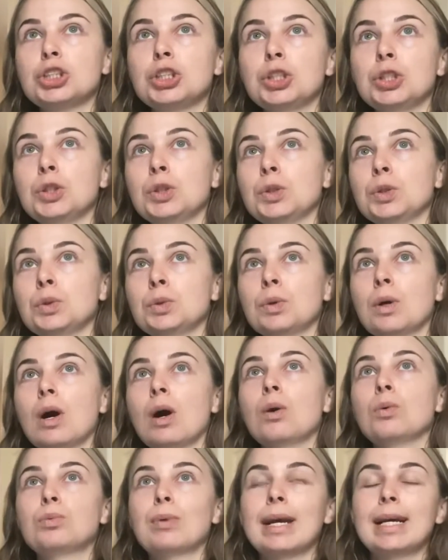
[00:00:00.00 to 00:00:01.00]
to
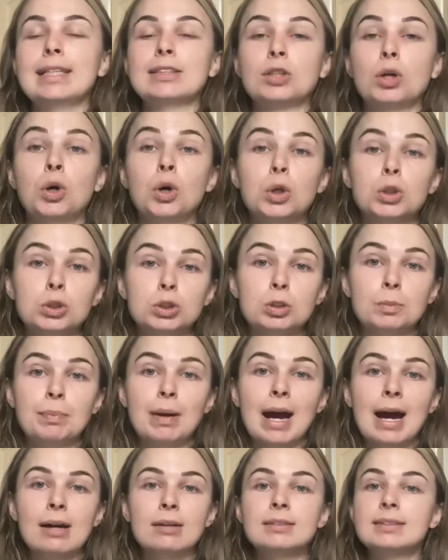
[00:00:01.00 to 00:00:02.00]
raise
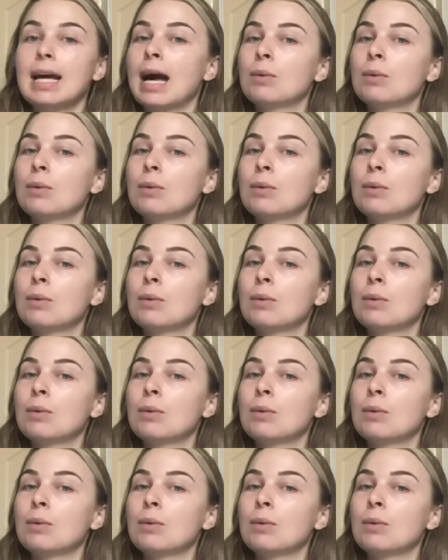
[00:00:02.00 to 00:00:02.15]
£100.